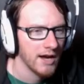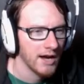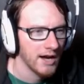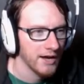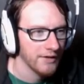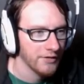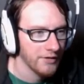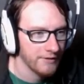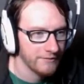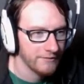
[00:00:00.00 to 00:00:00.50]

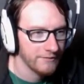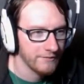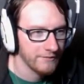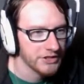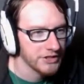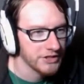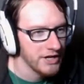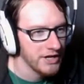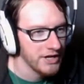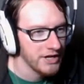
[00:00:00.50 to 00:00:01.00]
They've just
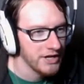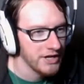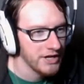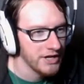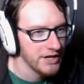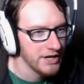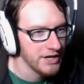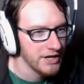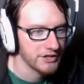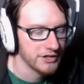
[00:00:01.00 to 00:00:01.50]
changed the
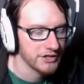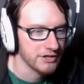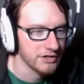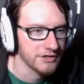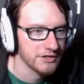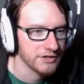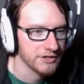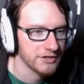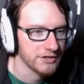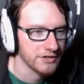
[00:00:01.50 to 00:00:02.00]

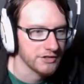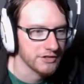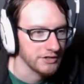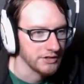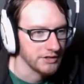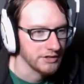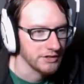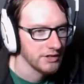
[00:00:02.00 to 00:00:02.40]
textures on it.